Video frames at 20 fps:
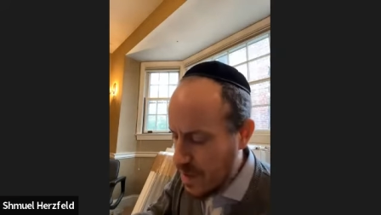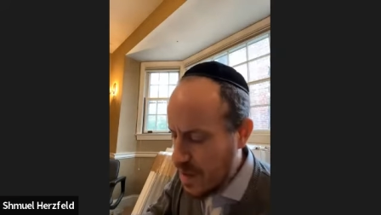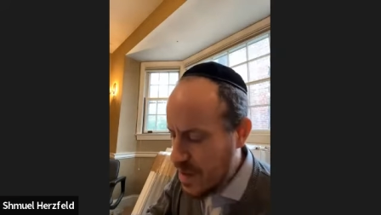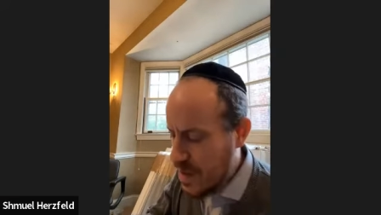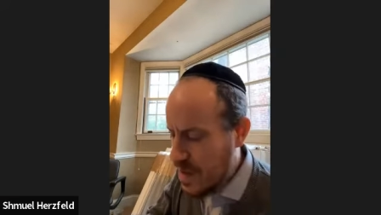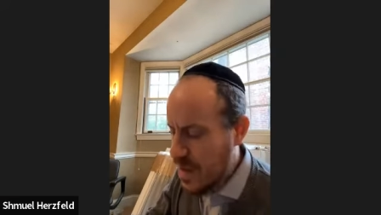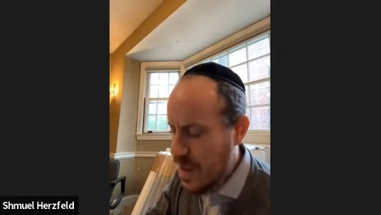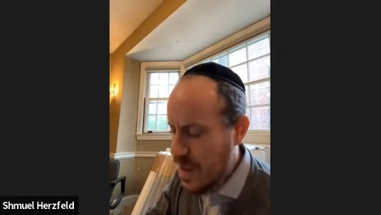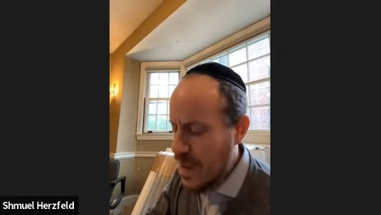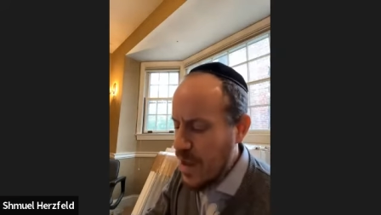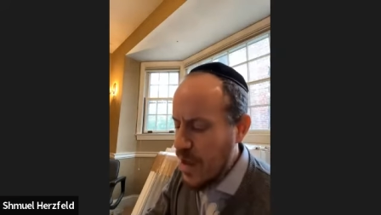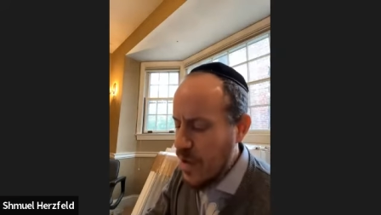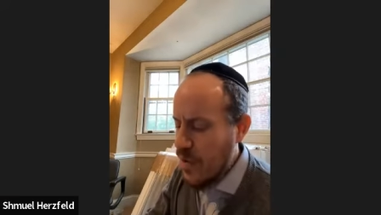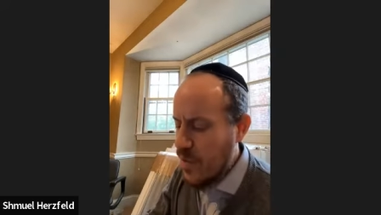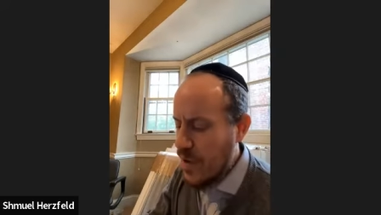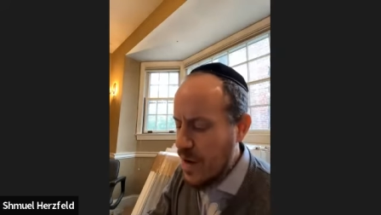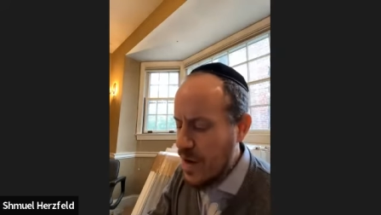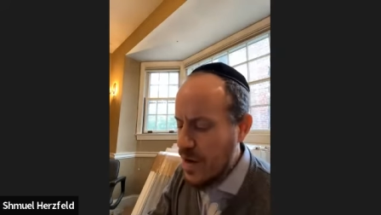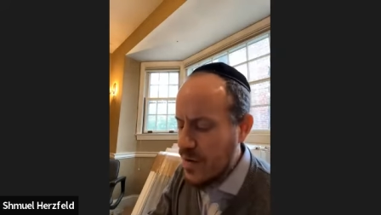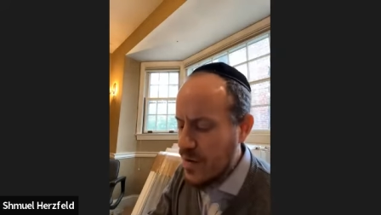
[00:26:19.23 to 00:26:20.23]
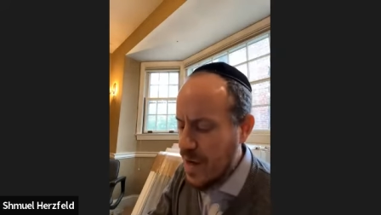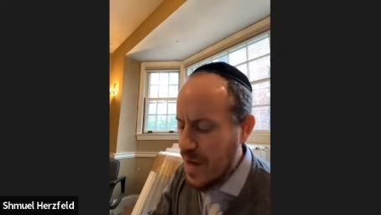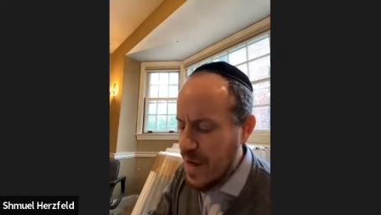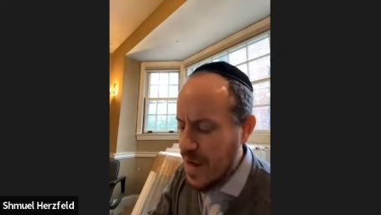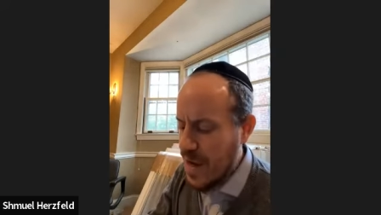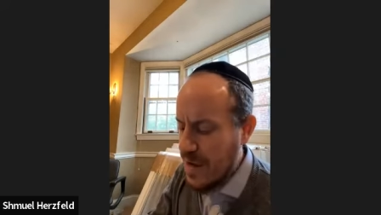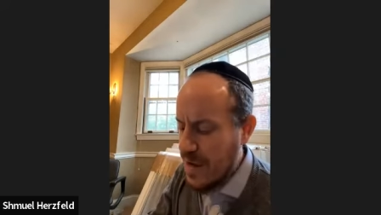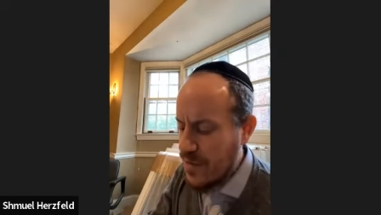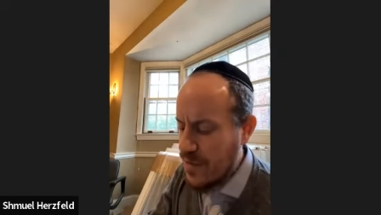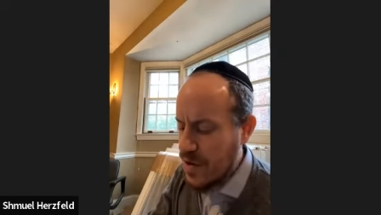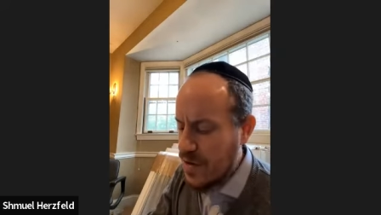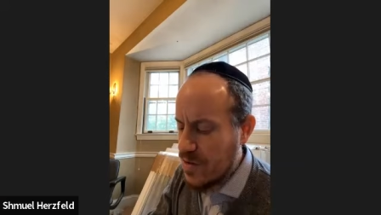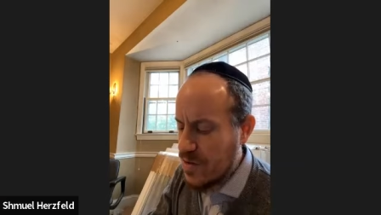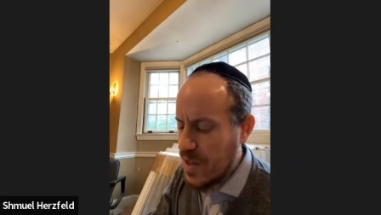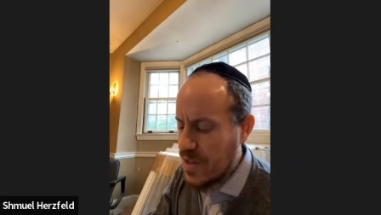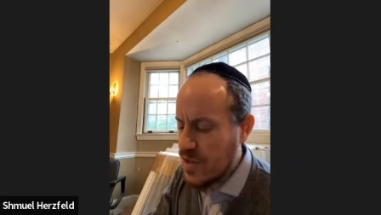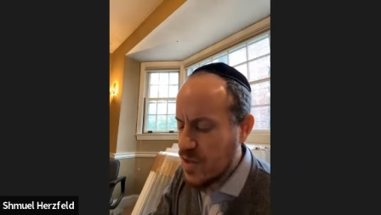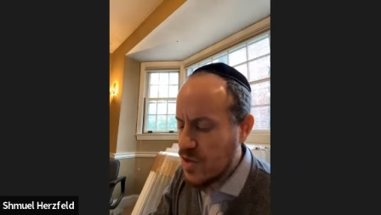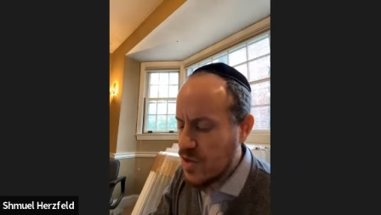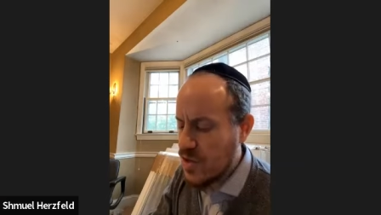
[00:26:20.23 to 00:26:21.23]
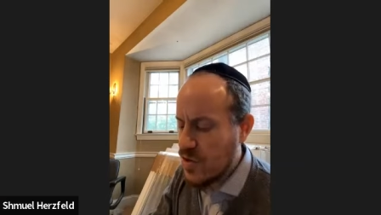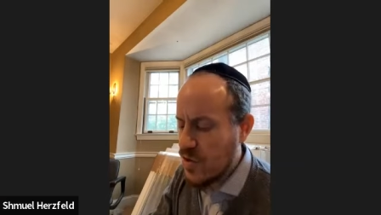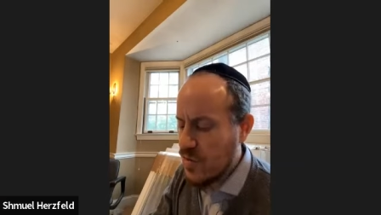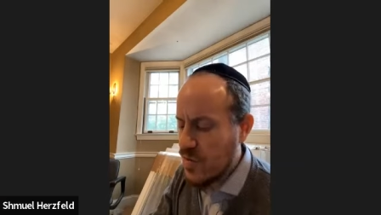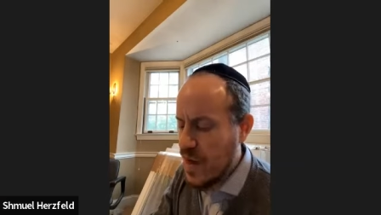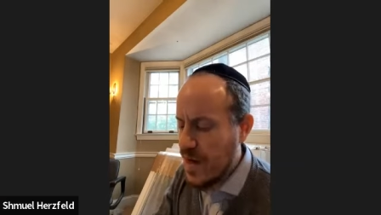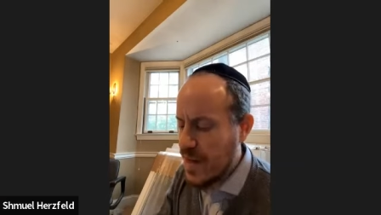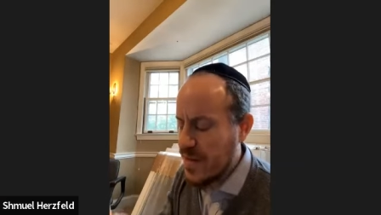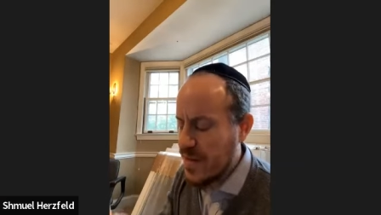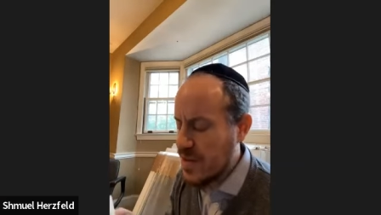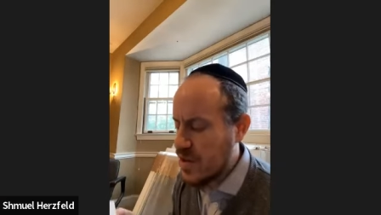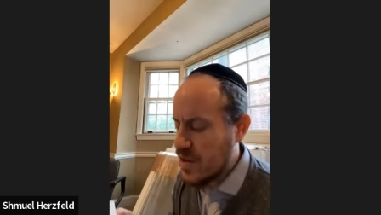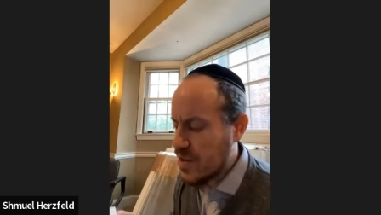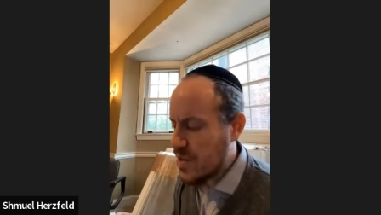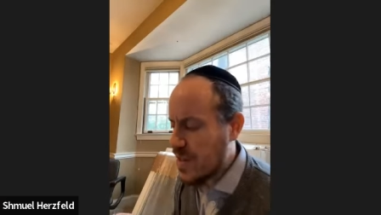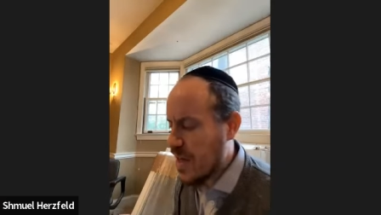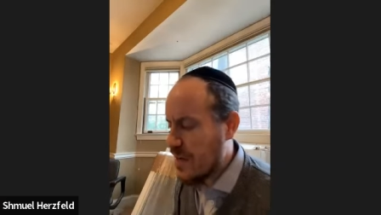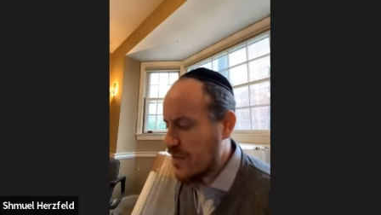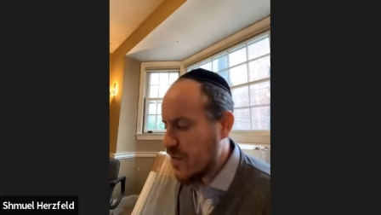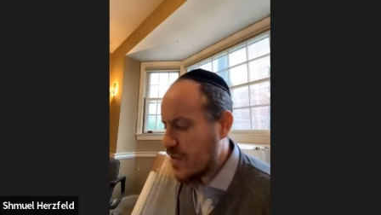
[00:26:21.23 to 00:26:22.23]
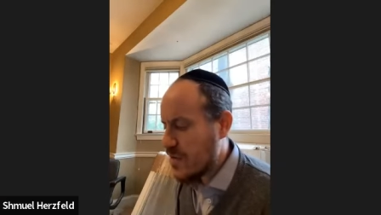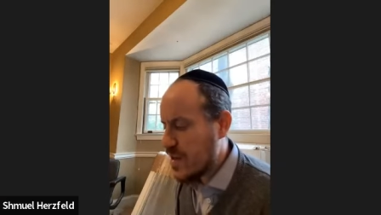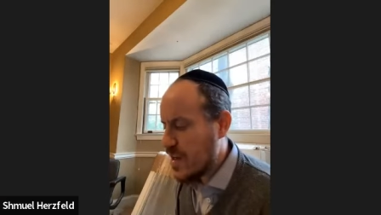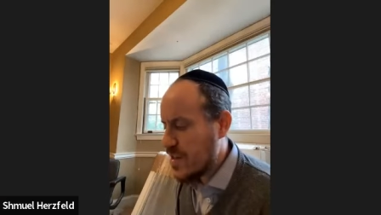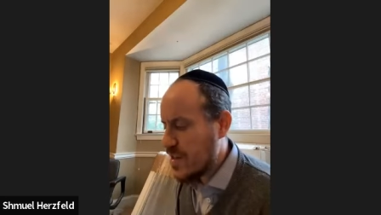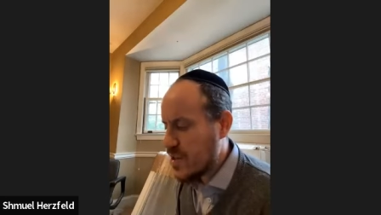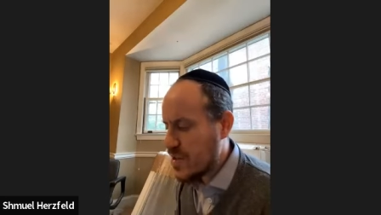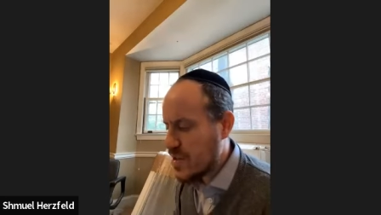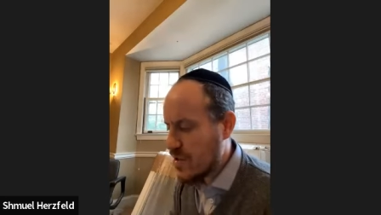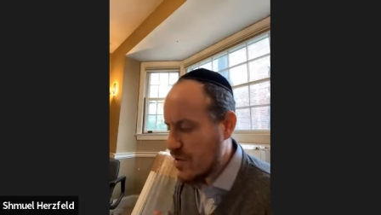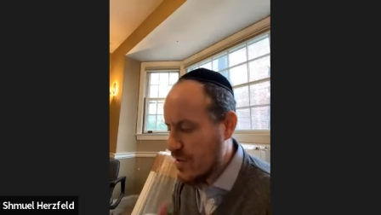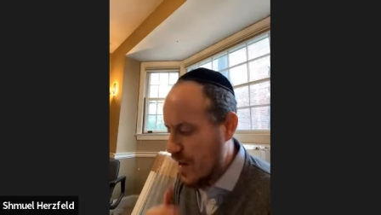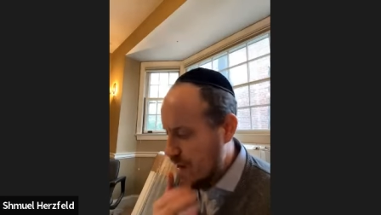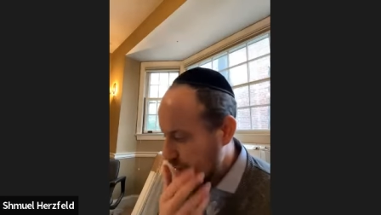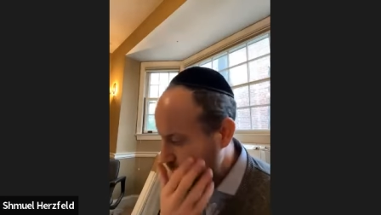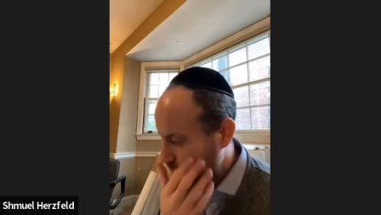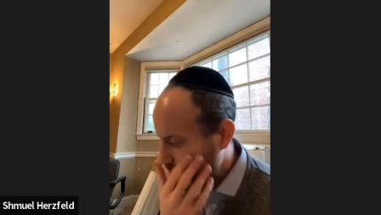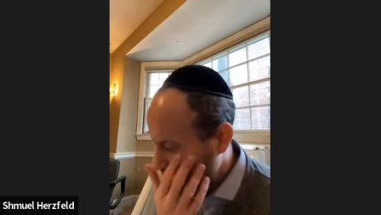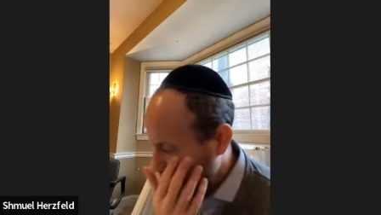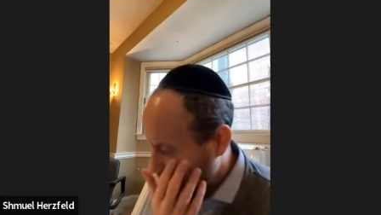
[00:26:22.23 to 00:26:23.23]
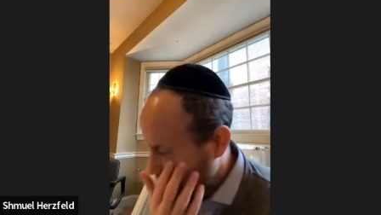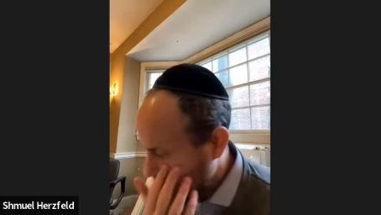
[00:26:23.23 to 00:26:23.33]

in, where they have little ditches already and they just got filled in. He just allowed them to